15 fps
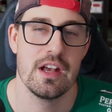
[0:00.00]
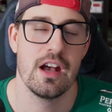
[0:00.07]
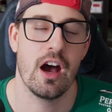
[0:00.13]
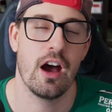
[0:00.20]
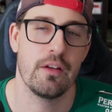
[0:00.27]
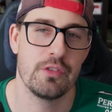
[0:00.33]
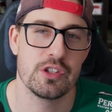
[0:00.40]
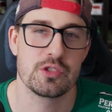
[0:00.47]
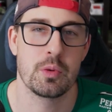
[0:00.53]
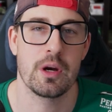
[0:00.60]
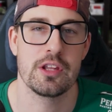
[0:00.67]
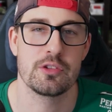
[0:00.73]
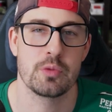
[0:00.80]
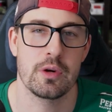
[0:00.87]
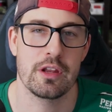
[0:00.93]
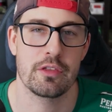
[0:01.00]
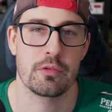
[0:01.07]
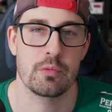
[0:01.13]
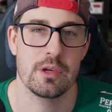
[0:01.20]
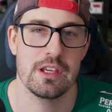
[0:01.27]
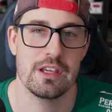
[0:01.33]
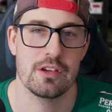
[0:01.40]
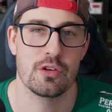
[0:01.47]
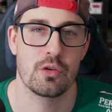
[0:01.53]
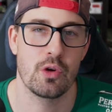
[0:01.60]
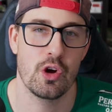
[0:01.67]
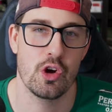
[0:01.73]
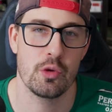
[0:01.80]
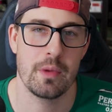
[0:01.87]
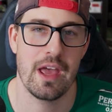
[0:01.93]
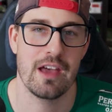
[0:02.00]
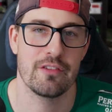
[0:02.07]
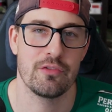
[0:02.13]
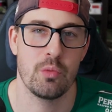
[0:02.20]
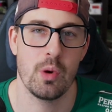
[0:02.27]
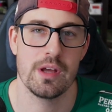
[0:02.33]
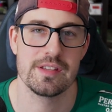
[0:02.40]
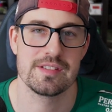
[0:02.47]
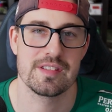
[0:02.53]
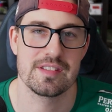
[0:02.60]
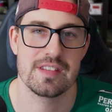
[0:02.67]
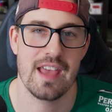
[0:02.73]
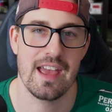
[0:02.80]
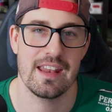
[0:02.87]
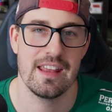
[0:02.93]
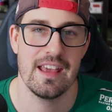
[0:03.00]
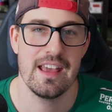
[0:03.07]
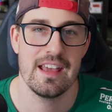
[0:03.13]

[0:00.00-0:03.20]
of the 2023 Chrome F1 set.